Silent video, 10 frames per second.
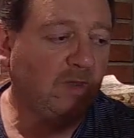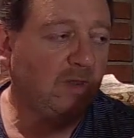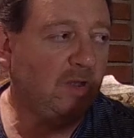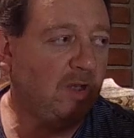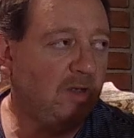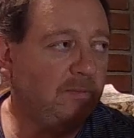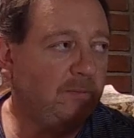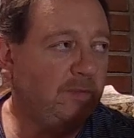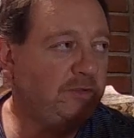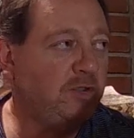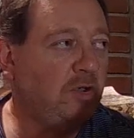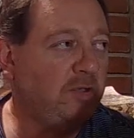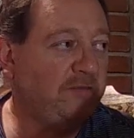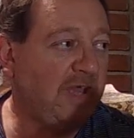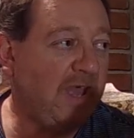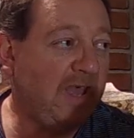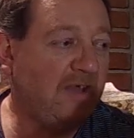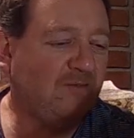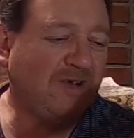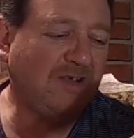But you could if you hit.
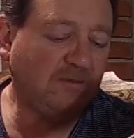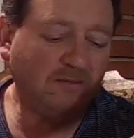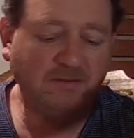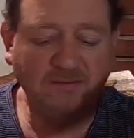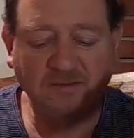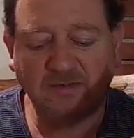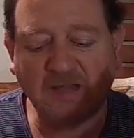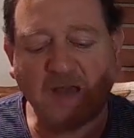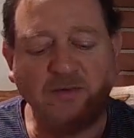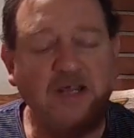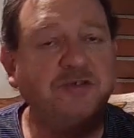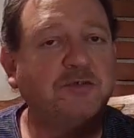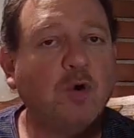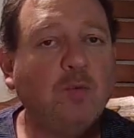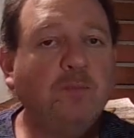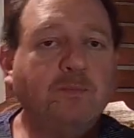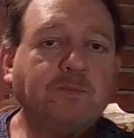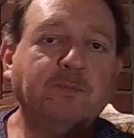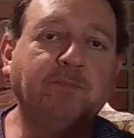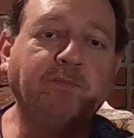Well, not with that scope.
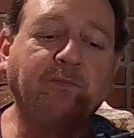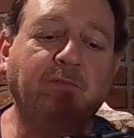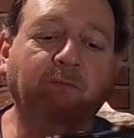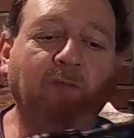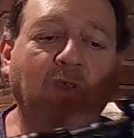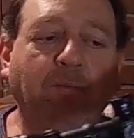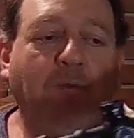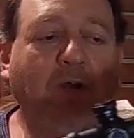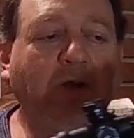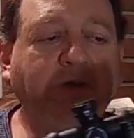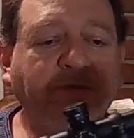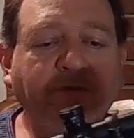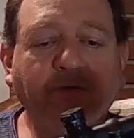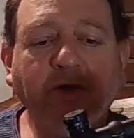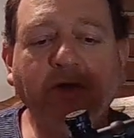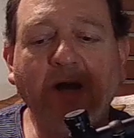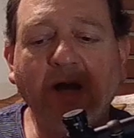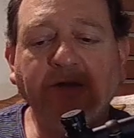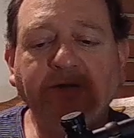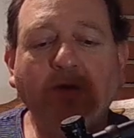But it's a 3 to
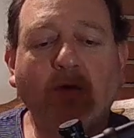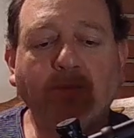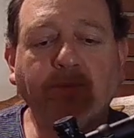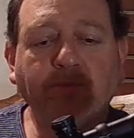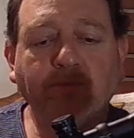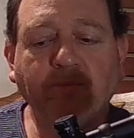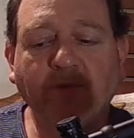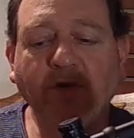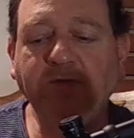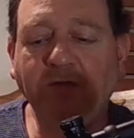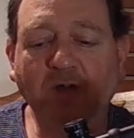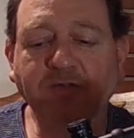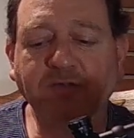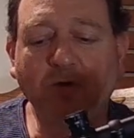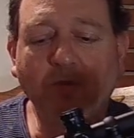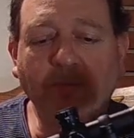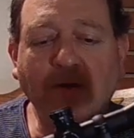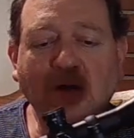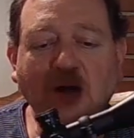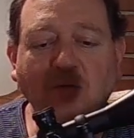9 scope. It's a nice scope.
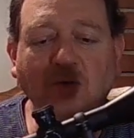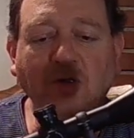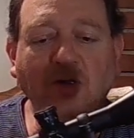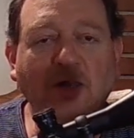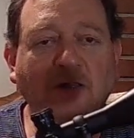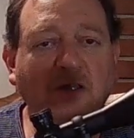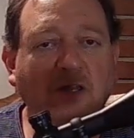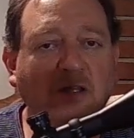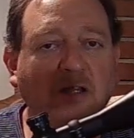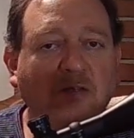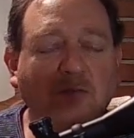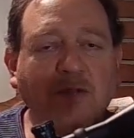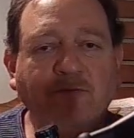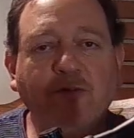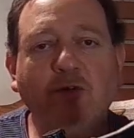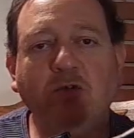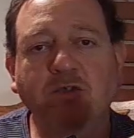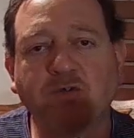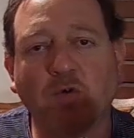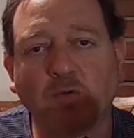I really like. Redfield
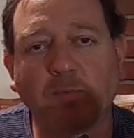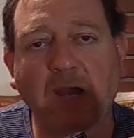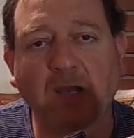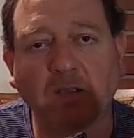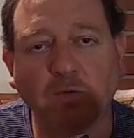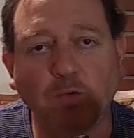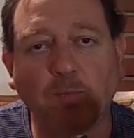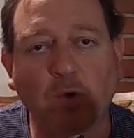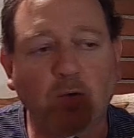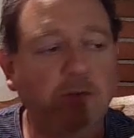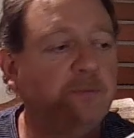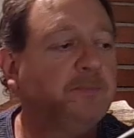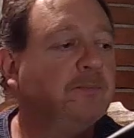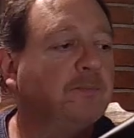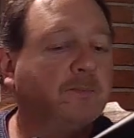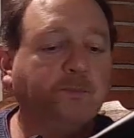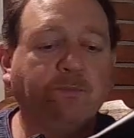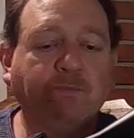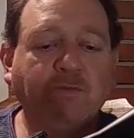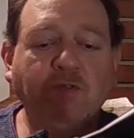is owned by a Loophole.
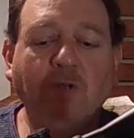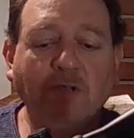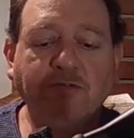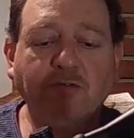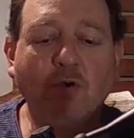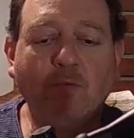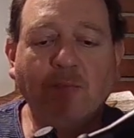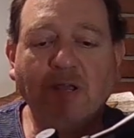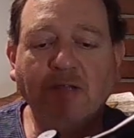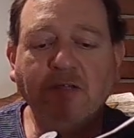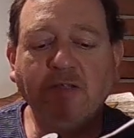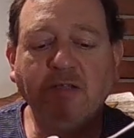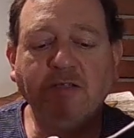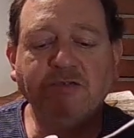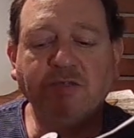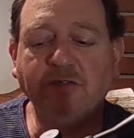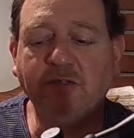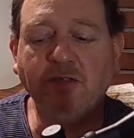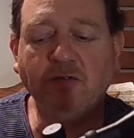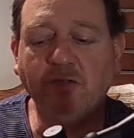It's a nice scope. I think they
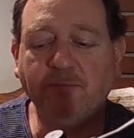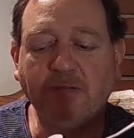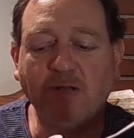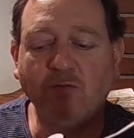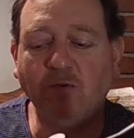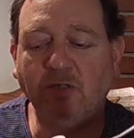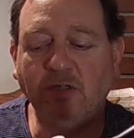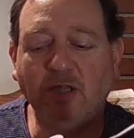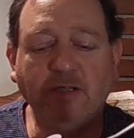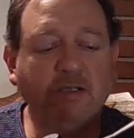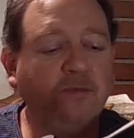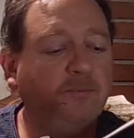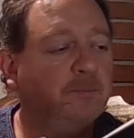discontinued it, but I really like it.